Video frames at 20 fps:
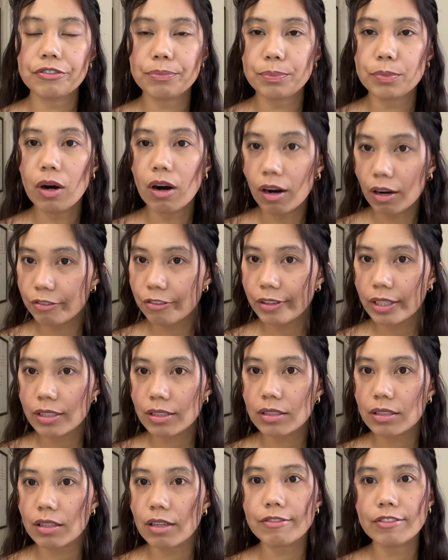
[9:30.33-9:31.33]

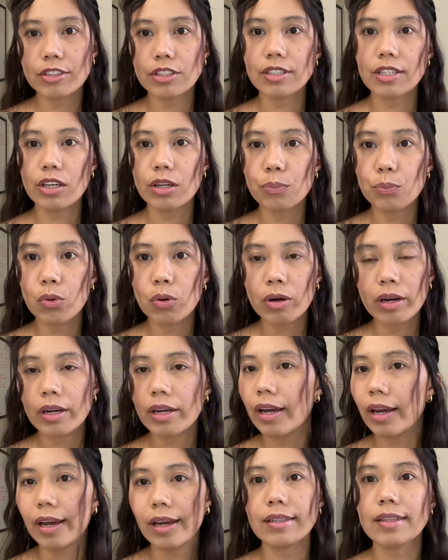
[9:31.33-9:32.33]
office of the Singapore,
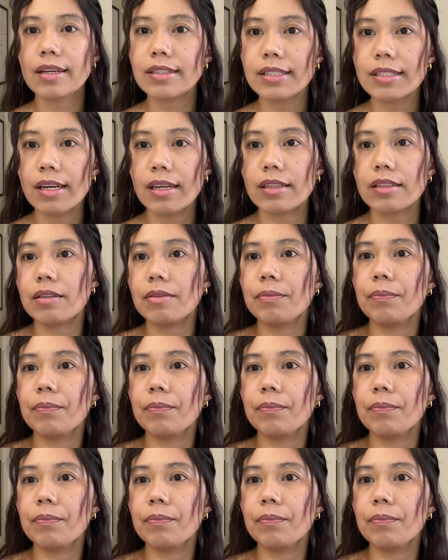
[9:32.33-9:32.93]
and that's it.